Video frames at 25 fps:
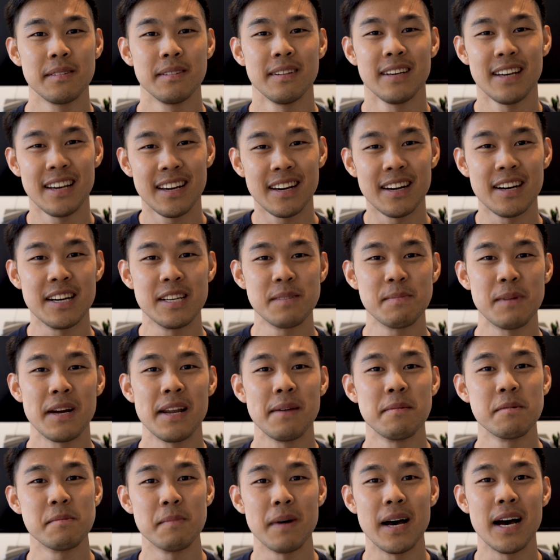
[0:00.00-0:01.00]
Hey guys, my
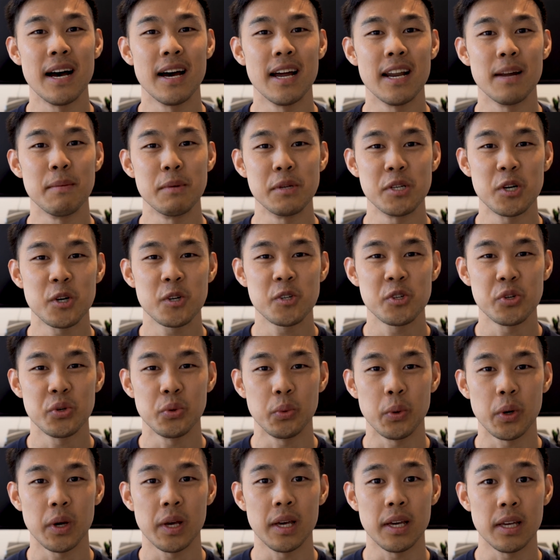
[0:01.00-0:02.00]
name is Matt and I'm a doctor
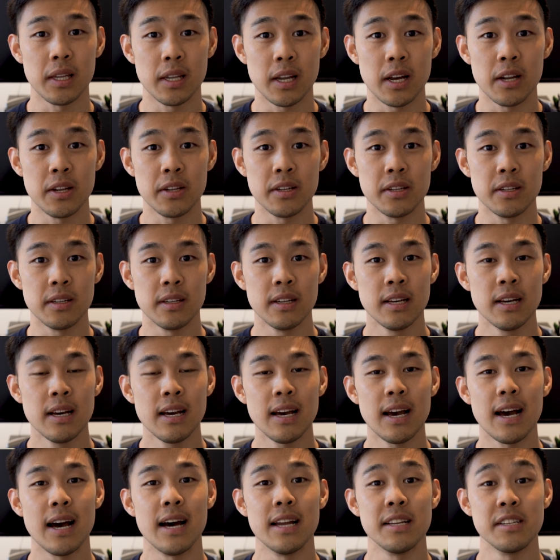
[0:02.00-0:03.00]
working in London,
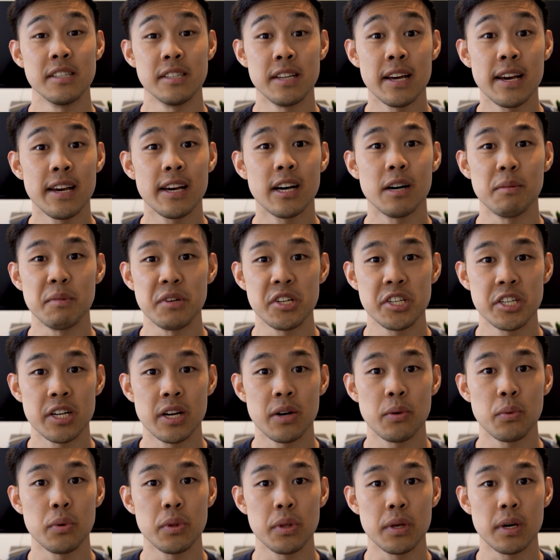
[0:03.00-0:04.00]
and today I'll be
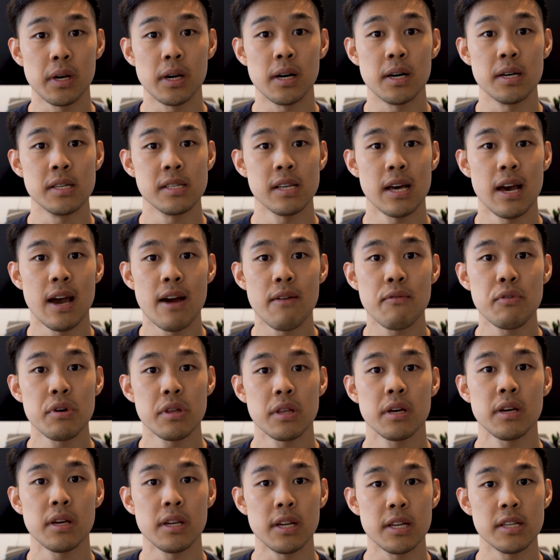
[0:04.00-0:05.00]
sharing with you guys
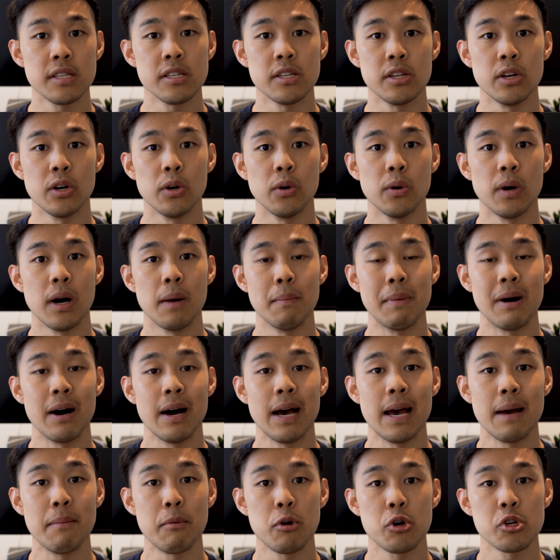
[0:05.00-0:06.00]
everything you need to know
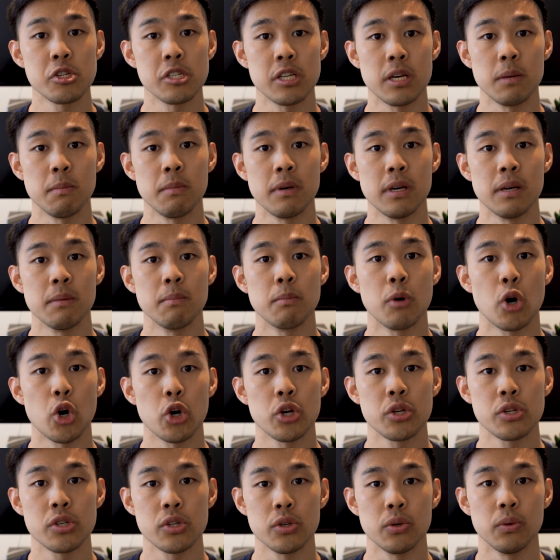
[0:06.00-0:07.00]
about MRCP
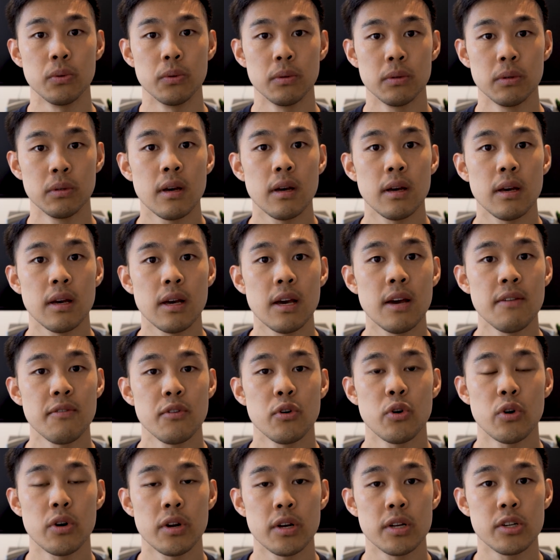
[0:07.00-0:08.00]
Part 2. If
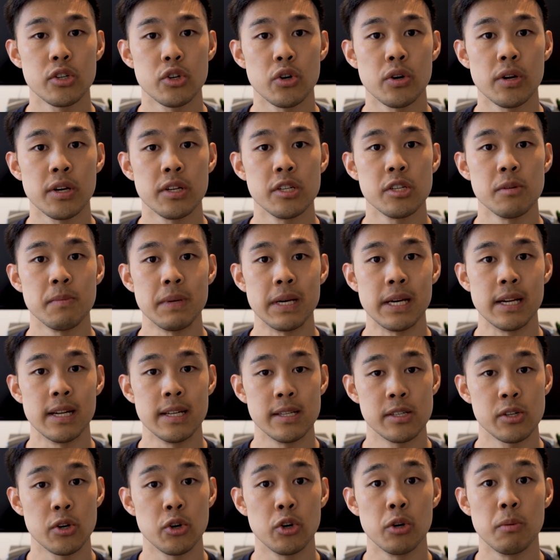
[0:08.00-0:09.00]
you're on a journey to be an
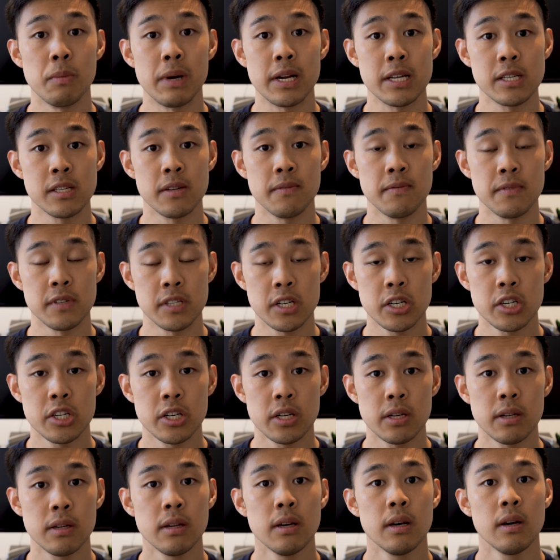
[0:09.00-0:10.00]
internal medicine
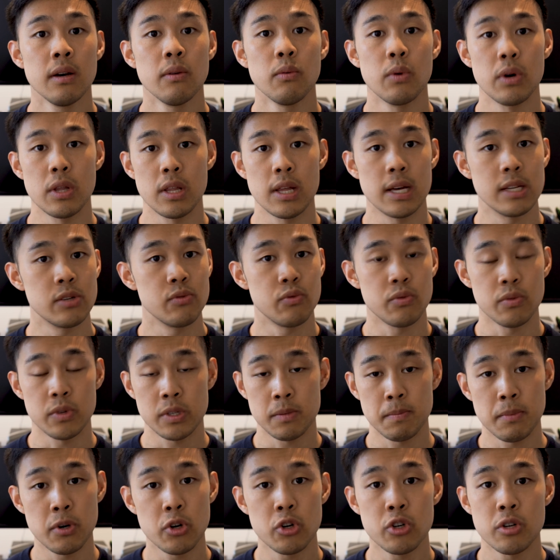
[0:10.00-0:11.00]
physician, whether that's
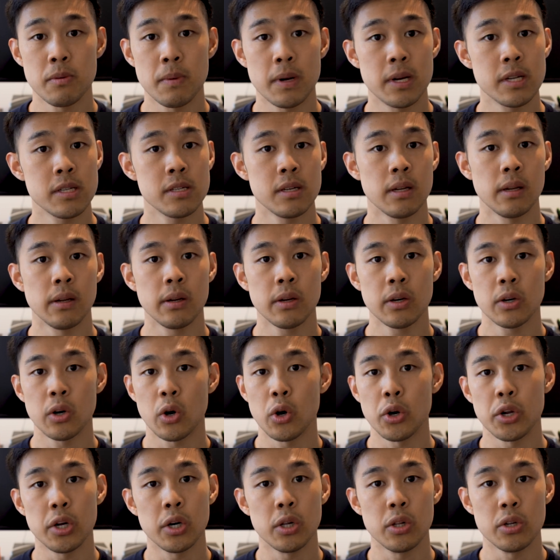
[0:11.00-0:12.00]
respiratory medicine,
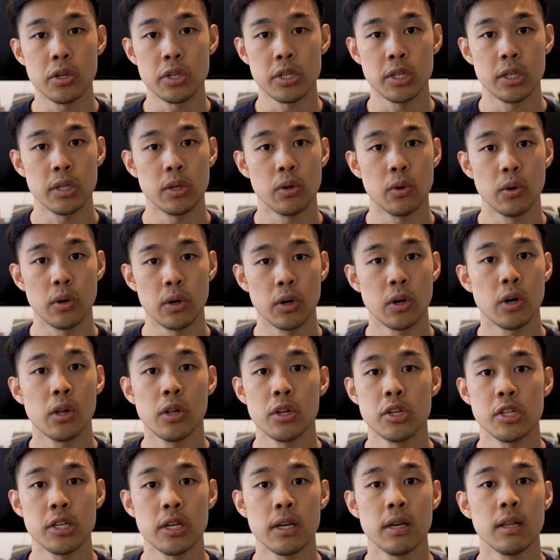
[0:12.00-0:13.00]
cardiology, or
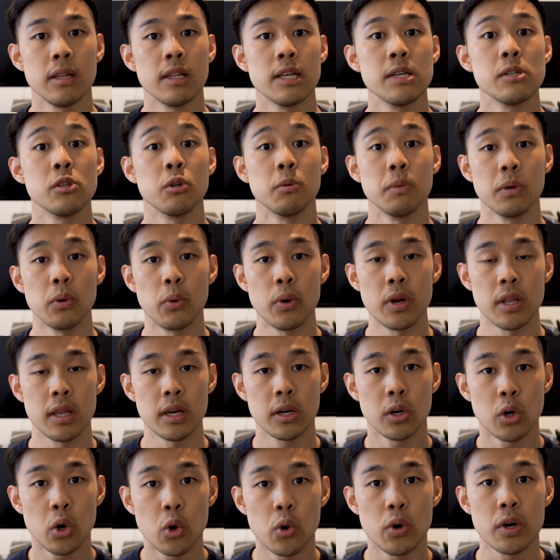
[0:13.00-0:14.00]
oncology, this will be one of the
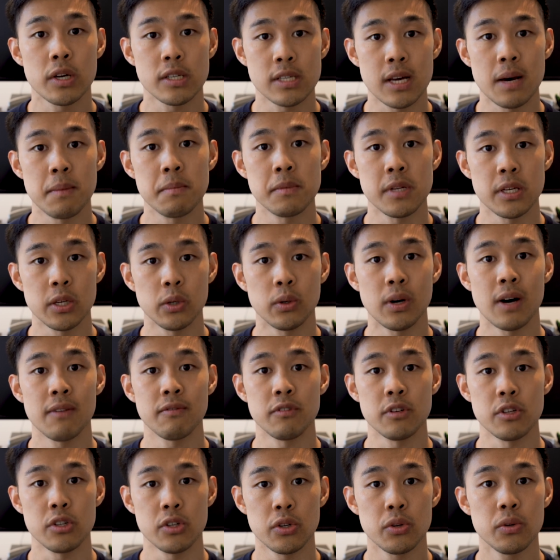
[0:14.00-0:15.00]
core exams that you'll have
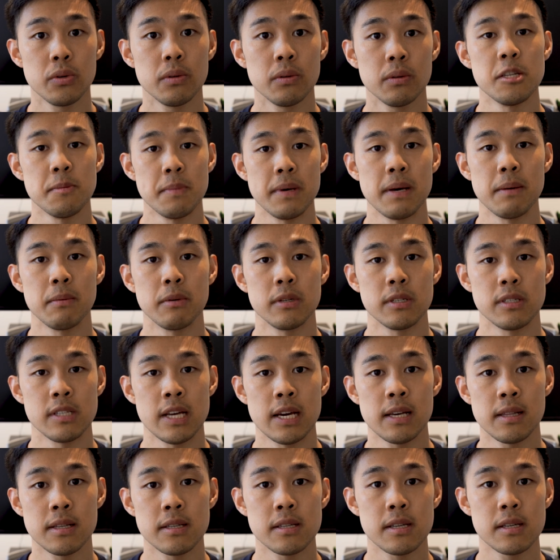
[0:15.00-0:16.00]
to do. To be able to
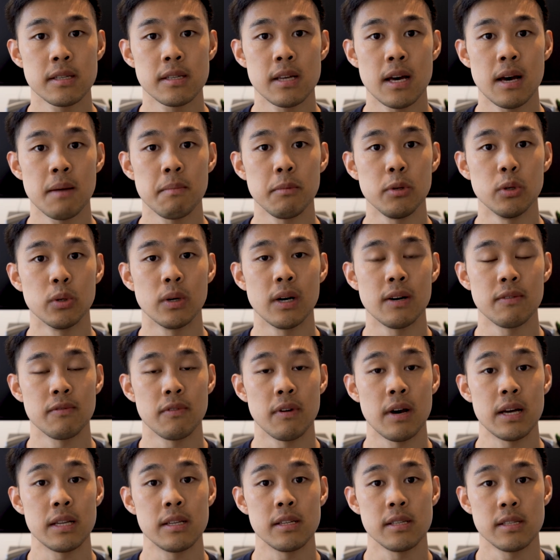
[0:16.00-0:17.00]
take this exam, you'll have
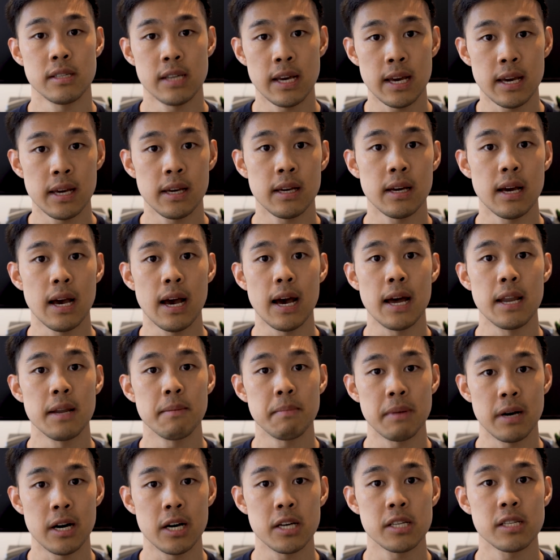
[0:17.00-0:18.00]
had to take and
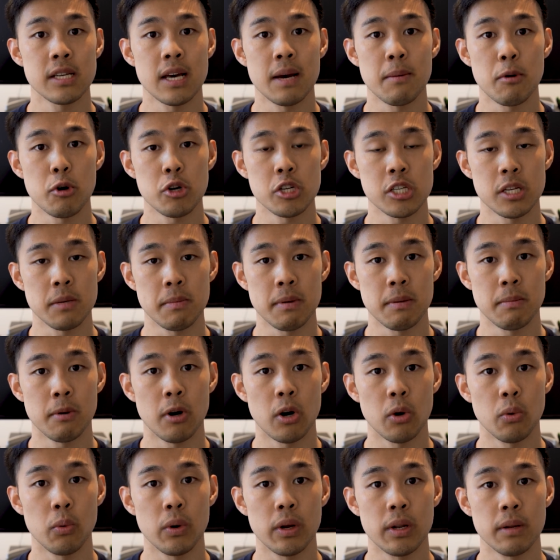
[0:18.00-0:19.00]
pass MRCP
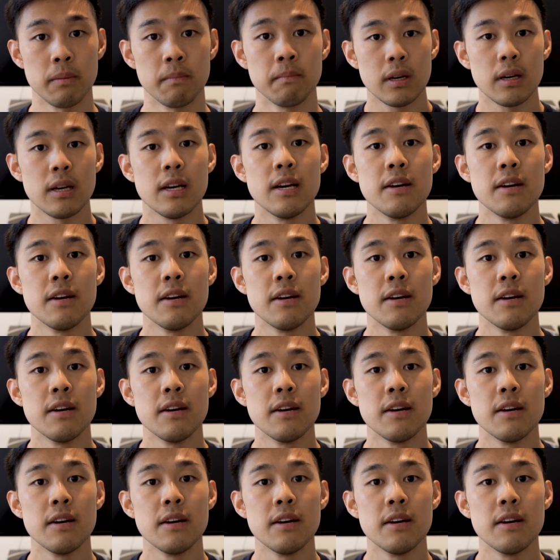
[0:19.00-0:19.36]
Part 1.